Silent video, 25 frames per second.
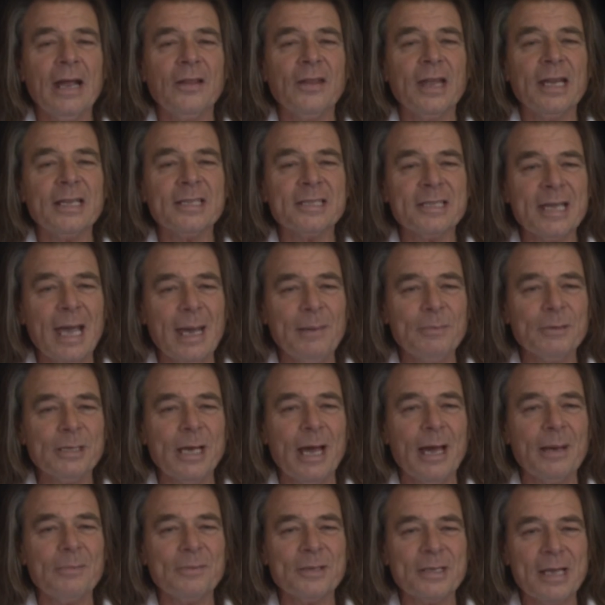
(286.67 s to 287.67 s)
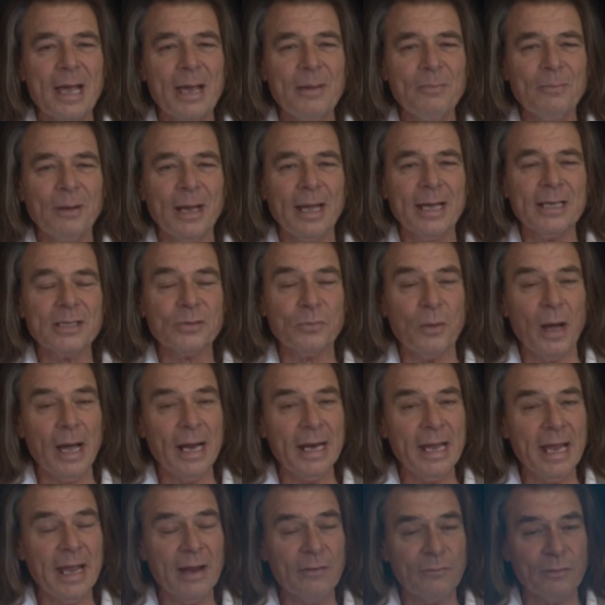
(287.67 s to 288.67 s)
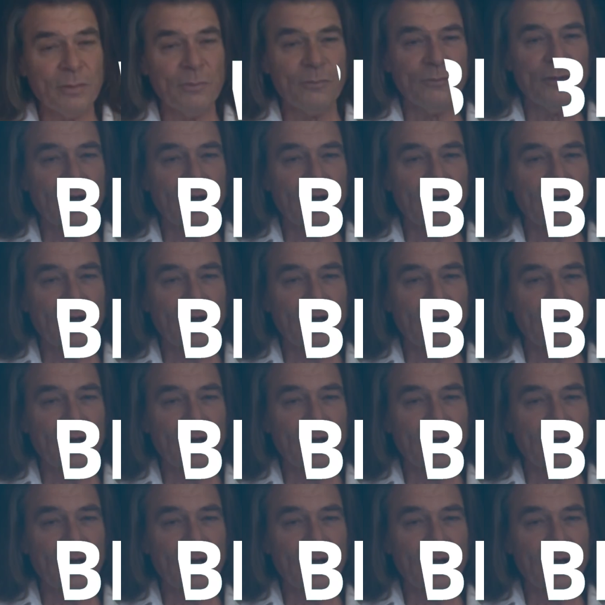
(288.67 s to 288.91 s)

Then same time, same place, right here from